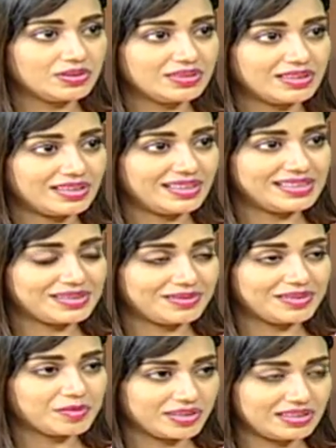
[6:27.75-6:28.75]
Oh, yeah. I
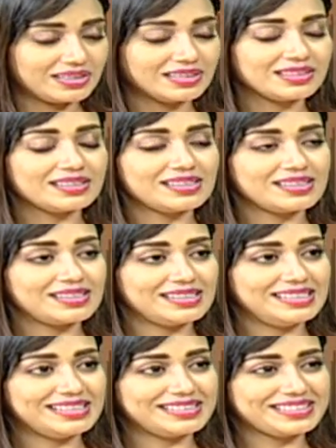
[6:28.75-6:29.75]
saw okay, him. Okay, okay. Yeah, yeah,
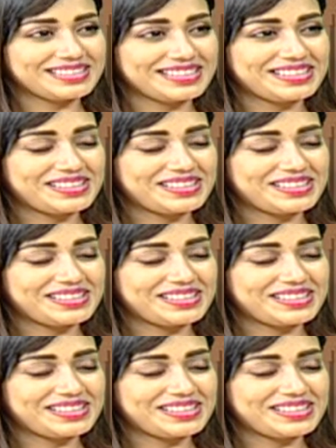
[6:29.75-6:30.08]
he came, right?